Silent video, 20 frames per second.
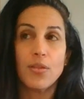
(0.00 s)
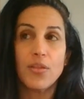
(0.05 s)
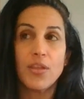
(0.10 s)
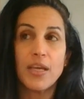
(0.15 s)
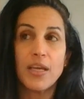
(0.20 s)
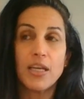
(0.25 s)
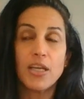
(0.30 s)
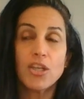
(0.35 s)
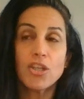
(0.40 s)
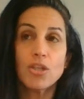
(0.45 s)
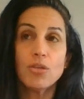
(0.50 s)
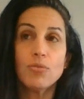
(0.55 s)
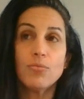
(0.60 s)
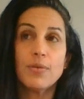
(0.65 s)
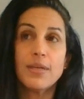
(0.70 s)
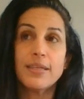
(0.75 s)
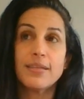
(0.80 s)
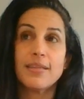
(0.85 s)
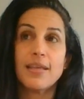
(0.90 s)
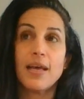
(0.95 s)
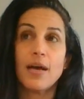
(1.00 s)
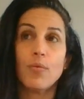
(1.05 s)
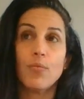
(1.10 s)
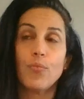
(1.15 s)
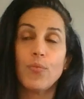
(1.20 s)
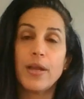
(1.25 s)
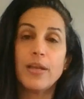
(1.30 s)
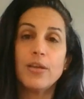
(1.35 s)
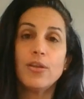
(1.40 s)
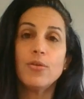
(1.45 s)
the issue is that
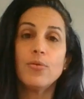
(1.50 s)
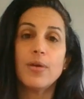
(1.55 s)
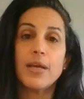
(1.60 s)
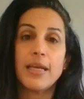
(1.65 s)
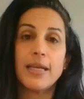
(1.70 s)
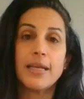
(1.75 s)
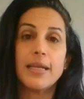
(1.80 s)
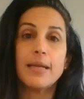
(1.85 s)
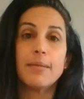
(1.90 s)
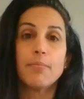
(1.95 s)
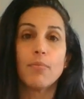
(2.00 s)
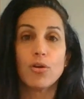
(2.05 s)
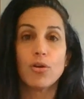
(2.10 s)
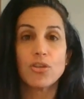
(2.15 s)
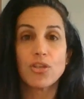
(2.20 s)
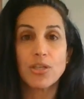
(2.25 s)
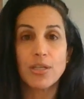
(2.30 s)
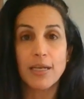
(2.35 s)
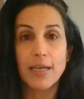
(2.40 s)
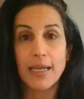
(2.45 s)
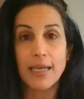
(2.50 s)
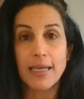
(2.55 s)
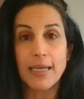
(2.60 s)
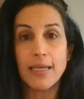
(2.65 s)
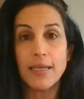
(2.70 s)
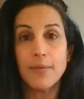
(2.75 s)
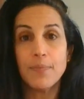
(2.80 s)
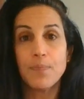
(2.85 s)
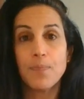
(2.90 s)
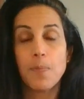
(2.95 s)
when you eat
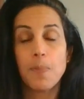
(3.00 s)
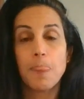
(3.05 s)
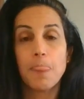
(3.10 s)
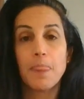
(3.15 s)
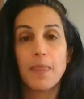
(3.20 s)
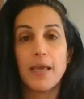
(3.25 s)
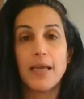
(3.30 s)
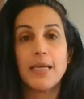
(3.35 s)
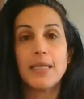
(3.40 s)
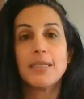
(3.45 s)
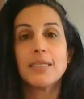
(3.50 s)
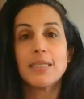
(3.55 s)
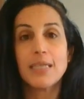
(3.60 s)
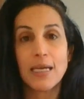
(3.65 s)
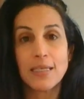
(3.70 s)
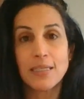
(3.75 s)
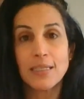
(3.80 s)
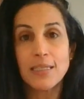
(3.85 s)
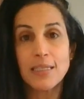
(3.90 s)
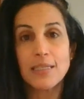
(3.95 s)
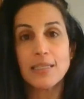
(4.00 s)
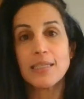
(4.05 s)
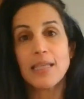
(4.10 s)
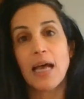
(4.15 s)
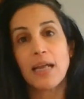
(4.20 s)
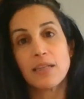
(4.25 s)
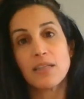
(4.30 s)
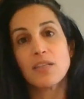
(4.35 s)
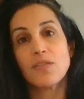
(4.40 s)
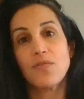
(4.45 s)
emotionally, it doesn't
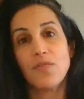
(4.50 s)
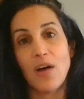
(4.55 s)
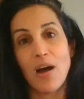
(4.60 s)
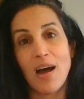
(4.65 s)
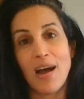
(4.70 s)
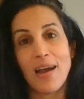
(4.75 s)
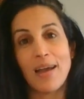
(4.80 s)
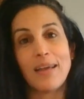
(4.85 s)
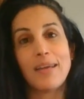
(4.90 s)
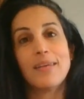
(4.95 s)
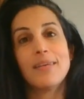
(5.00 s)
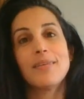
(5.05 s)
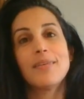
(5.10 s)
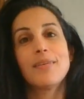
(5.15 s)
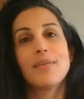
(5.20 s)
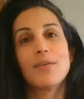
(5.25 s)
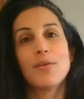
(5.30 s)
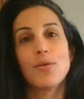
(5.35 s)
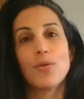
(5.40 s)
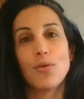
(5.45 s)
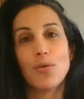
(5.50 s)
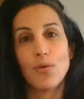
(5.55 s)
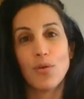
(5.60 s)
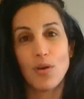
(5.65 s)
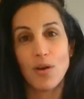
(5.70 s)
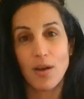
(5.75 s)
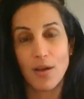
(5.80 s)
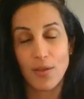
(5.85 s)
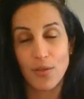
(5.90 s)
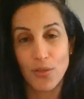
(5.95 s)
satisfy
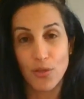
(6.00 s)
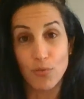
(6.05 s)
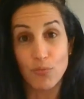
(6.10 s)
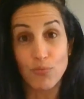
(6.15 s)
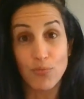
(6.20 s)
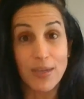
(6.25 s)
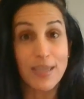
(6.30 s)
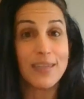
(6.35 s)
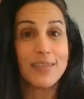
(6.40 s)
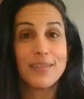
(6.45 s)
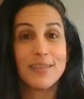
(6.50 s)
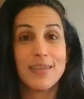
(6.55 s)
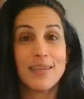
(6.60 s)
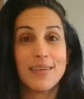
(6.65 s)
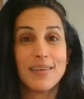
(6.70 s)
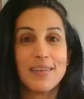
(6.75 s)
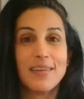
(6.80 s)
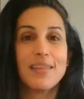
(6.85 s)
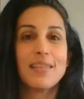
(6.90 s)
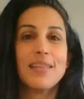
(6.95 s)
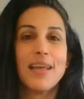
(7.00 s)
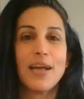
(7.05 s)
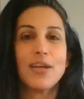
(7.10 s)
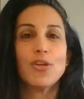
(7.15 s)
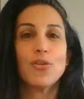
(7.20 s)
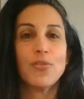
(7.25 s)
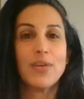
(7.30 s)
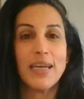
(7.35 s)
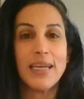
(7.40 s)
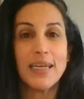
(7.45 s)
the reason that
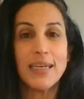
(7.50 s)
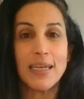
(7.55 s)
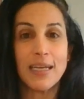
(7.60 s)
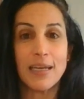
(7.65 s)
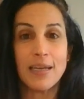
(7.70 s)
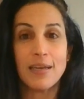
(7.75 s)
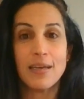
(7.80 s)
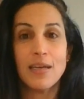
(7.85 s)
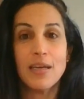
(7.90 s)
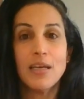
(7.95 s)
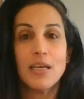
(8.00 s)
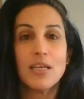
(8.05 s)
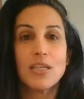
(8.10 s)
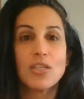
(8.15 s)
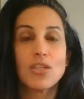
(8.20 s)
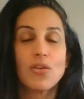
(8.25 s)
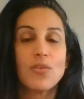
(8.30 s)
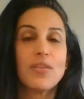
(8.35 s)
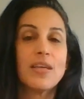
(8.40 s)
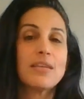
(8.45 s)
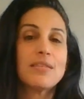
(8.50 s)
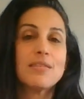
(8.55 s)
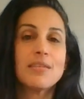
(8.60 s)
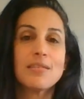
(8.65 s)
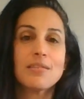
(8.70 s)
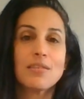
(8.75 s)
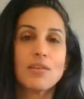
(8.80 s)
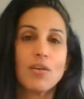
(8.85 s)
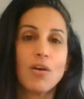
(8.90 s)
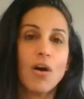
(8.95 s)
you're eating. So there's
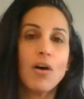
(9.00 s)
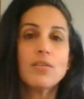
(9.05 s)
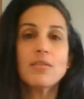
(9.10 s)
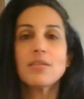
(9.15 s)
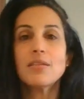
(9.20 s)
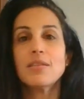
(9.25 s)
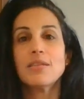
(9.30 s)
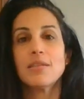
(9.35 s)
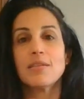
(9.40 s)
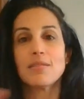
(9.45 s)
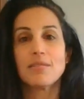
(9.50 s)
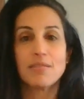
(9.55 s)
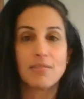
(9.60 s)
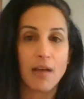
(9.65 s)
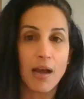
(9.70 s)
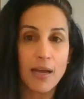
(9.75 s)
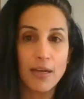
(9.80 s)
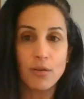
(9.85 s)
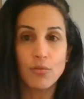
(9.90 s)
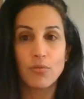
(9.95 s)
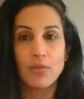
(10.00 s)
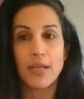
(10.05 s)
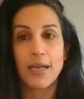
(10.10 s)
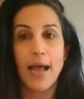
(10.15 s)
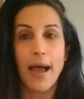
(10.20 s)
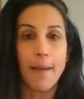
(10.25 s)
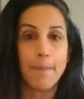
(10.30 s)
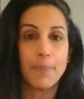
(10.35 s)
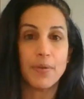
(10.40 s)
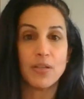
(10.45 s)
this constant cycle that
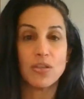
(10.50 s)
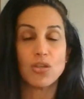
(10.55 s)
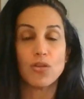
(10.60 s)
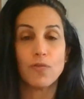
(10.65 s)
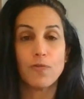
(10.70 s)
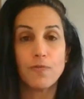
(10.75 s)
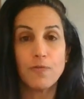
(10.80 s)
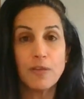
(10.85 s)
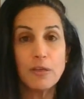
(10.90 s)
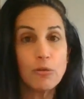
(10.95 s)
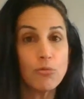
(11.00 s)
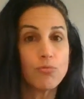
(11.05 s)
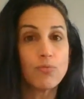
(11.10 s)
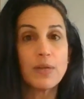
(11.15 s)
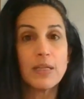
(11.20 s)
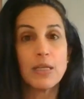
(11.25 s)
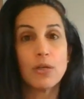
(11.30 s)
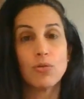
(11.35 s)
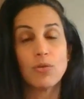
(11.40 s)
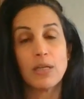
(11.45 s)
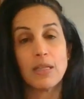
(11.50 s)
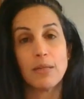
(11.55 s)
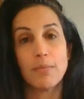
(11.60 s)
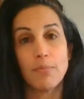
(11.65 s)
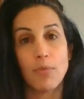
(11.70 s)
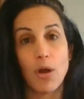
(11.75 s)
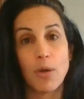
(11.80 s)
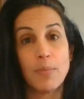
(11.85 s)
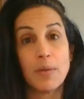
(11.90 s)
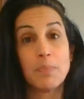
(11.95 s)
happens. You feel really good in the
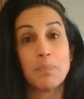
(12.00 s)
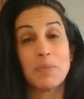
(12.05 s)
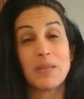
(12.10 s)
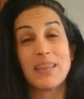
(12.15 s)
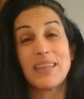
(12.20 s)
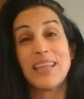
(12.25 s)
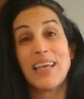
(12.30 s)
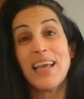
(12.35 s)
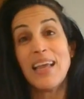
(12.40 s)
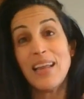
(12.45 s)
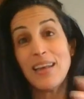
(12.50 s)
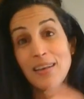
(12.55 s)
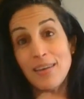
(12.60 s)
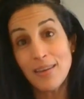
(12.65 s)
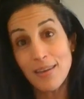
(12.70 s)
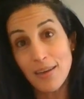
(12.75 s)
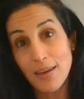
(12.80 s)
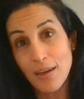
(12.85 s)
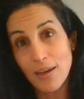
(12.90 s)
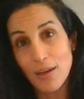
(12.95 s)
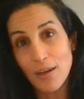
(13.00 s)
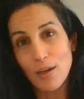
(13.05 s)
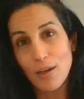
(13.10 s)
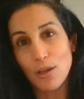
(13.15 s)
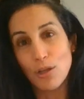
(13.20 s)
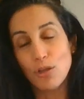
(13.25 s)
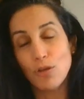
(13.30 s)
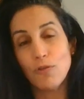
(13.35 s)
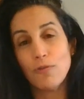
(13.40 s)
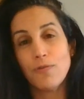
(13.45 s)
moment, but then
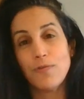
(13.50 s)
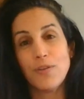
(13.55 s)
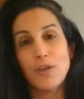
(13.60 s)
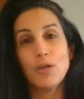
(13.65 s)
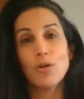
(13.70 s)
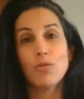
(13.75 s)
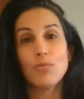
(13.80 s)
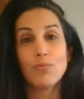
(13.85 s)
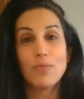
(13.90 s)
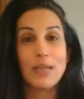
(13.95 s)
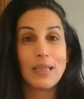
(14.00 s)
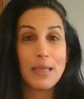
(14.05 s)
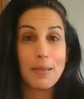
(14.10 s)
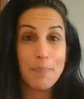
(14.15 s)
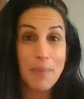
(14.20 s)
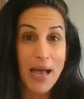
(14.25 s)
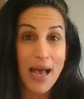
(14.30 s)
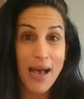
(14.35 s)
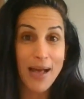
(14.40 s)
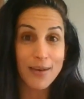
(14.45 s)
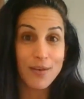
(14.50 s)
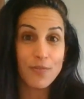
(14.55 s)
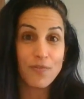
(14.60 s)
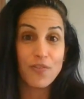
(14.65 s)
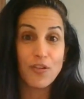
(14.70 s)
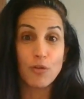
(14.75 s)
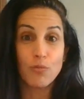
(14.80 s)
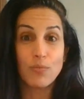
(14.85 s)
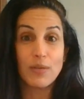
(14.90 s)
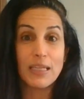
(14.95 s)
you feel really bad and
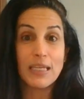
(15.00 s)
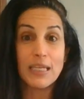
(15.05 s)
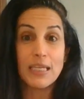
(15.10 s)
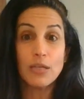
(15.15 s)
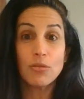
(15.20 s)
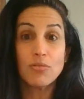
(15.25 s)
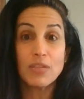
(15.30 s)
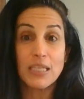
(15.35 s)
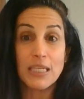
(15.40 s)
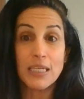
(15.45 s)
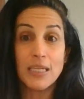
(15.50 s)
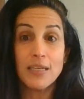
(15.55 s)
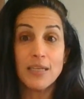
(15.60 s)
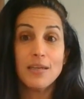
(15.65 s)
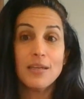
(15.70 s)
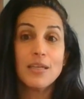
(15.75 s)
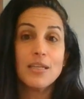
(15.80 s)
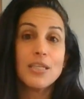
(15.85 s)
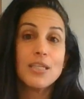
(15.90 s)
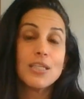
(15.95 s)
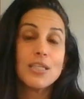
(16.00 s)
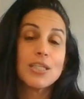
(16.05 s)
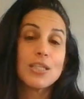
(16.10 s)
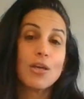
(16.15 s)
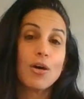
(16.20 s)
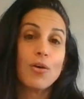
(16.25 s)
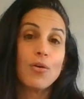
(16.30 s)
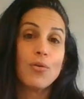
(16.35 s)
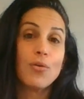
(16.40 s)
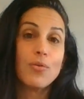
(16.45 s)
feel really guilty.
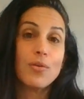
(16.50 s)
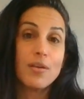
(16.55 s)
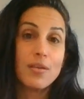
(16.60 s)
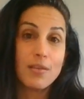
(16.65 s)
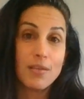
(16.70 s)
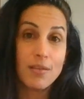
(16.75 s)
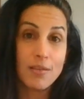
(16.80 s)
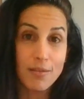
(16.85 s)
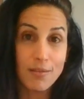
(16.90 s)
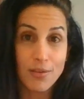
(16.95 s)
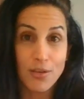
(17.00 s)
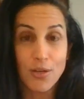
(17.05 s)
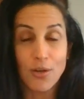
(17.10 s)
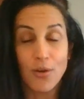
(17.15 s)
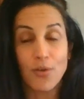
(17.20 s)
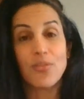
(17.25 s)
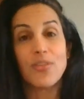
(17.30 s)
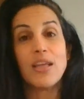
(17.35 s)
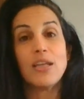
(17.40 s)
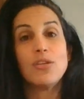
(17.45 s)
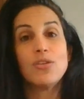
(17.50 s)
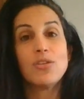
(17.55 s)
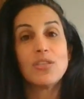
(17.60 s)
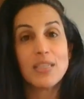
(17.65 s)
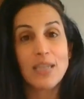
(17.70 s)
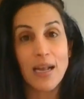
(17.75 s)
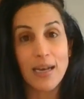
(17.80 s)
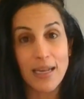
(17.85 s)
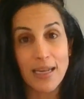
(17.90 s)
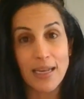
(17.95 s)
So, then you
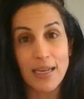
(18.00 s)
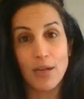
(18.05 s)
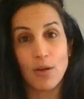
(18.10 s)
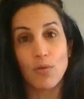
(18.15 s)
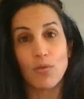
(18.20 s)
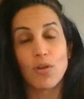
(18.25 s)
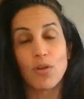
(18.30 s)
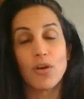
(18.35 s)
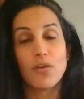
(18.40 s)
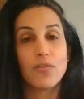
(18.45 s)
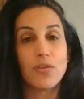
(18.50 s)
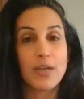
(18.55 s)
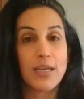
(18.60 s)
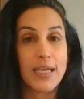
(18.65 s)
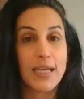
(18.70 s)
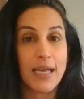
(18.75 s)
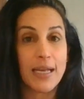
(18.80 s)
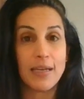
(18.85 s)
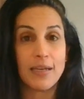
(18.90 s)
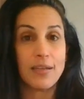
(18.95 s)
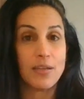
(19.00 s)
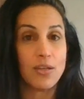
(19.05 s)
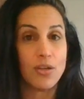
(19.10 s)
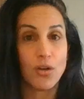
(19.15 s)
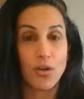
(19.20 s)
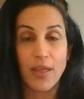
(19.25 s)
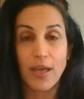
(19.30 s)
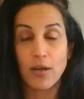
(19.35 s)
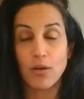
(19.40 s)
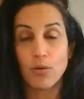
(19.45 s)
start eating all over again. And,
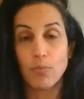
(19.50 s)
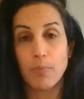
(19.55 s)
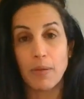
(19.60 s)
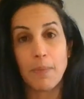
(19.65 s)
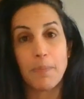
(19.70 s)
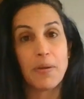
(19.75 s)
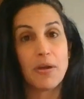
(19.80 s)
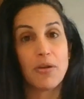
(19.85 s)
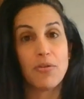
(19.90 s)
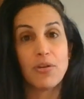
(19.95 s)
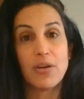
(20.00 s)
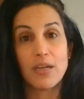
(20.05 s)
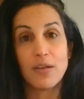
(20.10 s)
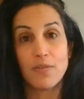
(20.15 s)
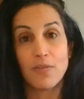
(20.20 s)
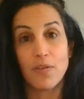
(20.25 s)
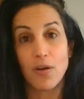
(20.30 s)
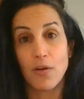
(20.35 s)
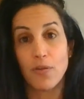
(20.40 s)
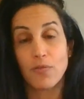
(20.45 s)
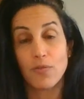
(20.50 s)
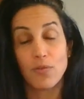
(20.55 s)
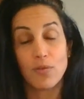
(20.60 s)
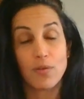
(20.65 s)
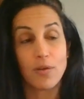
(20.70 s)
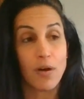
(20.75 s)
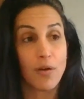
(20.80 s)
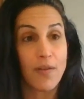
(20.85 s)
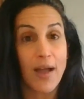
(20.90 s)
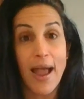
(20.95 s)
that could be a period
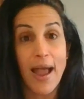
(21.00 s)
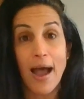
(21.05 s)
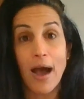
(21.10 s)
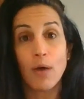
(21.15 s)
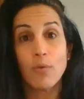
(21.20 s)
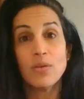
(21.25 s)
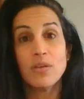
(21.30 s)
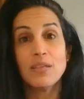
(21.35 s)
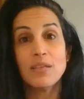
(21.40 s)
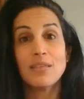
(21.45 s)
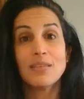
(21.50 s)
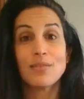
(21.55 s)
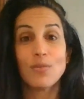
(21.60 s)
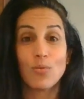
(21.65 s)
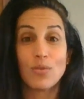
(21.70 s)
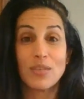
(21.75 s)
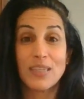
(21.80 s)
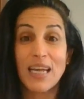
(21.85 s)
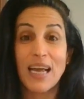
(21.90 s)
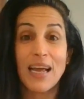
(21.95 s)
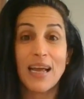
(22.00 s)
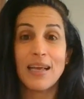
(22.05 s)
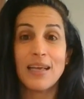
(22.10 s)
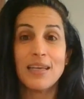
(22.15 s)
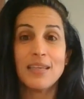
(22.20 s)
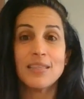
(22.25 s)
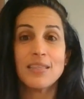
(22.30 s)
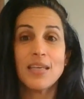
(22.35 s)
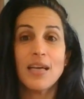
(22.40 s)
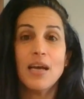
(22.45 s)
of hours or
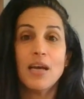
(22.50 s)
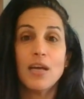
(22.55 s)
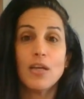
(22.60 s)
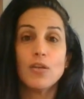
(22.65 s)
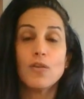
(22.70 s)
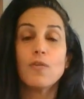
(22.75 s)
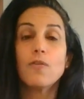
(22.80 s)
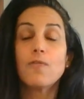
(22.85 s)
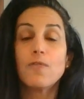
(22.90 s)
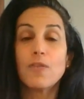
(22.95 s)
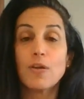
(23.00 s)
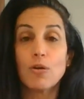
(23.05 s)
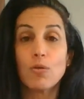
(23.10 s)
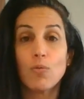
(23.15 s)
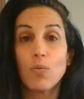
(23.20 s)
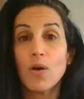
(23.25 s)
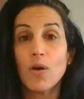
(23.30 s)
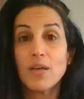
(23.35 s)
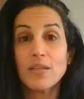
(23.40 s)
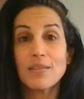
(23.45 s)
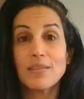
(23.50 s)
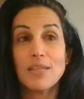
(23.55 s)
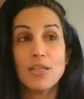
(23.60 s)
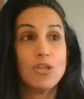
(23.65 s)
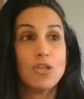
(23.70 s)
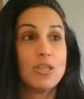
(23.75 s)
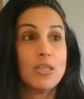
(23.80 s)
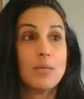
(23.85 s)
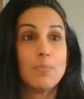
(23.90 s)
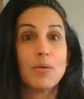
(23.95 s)
days. You feel worse than
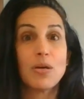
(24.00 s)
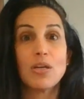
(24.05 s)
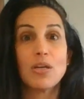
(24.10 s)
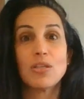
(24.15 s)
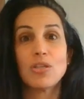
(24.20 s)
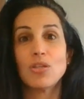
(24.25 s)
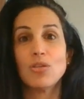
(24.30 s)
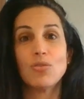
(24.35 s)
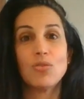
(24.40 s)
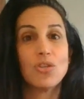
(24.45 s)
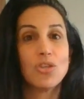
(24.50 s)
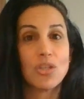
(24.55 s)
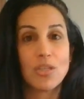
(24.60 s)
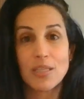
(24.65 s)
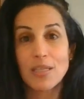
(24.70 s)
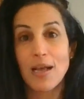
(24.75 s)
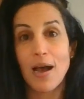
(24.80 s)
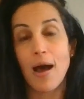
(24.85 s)
you did because you just